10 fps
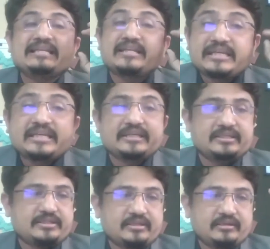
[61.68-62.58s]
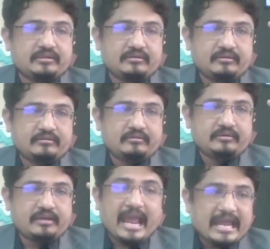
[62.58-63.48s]
the need.
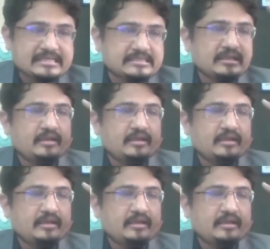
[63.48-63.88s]
As